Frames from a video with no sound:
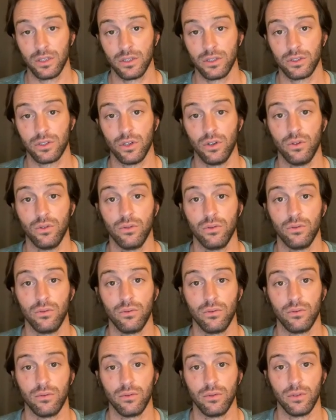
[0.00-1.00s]
so,
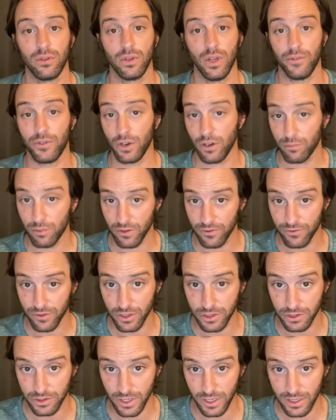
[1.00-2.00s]
have you ever been
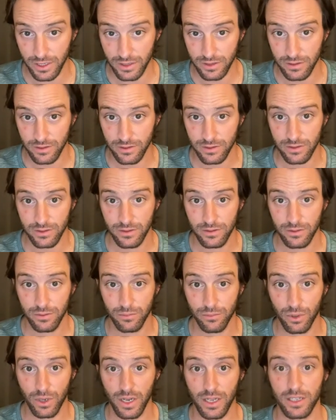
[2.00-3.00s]
frustrated?
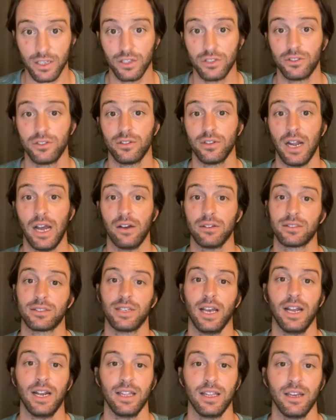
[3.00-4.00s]
Probably because you're
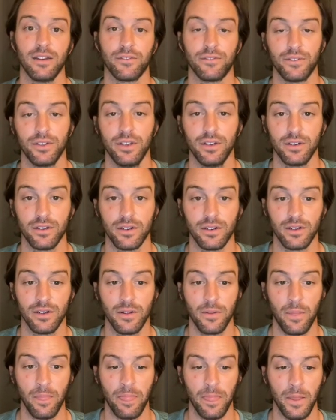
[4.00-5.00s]
outside of that fear,
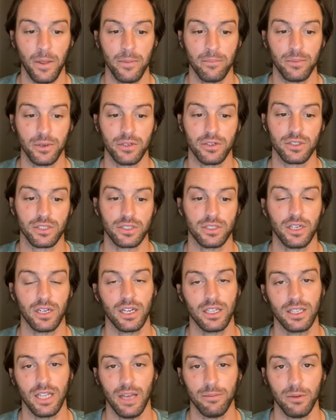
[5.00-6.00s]
but you're stuck
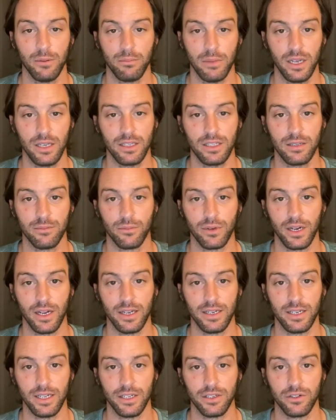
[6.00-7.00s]
in that mammalian
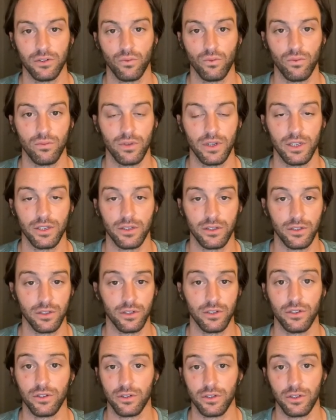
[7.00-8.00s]
brain, and your and
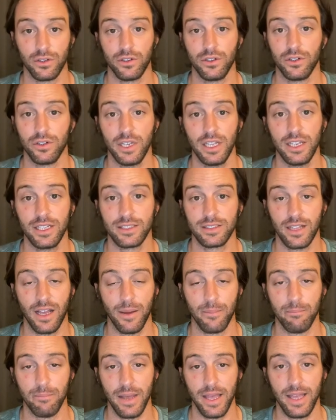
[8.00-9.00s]
your your need is
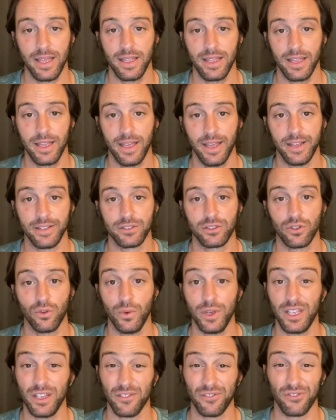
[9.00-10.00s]
not met, and so
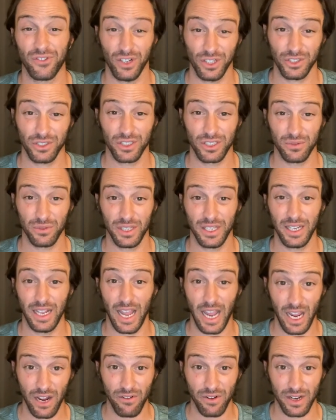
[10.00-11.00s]
we get frustrated, we get
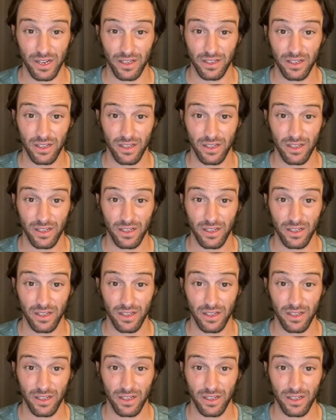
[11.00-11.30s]
angry,